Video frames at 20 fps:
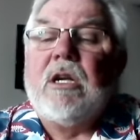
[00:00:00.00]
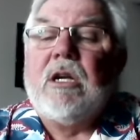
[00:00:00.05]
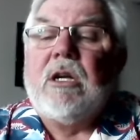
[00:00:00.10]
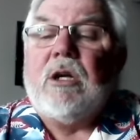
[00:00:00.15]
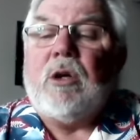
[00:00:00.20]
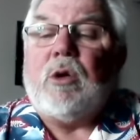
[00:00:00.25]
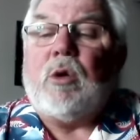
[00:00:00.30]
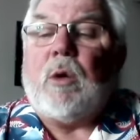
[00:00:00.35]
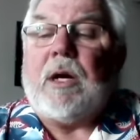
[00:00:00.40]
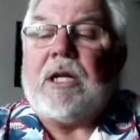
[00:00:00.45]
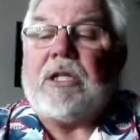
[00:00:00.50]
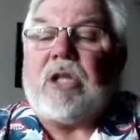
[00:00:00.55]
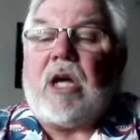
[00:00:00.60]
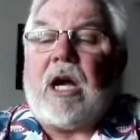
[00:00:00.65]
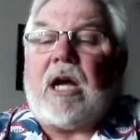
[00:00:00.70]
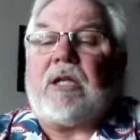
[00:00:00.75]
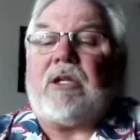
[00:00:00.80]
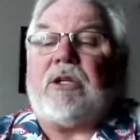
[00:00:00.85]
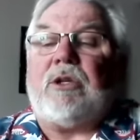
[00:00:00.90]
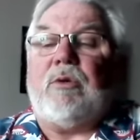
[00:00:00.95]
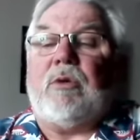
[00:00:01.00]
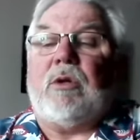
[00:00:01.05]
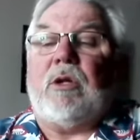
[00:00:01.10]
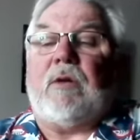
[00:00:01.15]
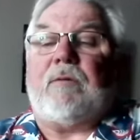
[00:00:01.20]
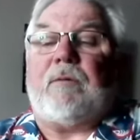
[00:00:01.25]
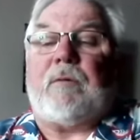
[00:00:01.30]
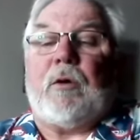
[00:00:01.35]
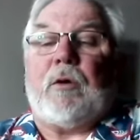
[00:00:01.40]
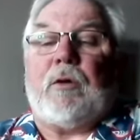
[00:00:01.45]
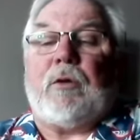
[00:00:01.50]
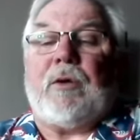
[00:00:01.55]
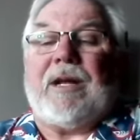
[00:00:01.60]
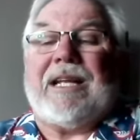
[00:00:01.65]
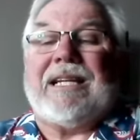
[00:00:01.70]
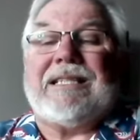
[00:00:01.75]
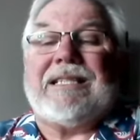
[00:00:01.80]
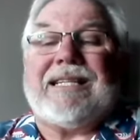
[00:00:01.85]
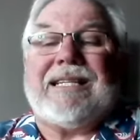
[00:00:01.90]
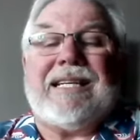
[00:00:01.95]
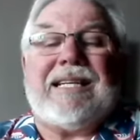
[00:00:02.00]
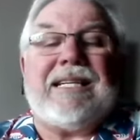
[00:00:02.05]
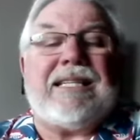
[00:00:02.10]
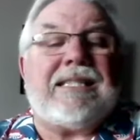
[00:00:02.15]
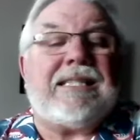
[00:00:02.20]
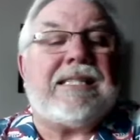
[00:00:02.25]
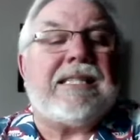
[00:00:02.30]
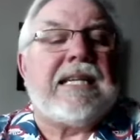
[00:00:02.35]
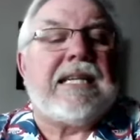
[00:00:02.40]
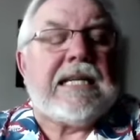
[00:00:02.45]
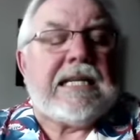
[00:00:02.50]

Who do I talk to and look further into this?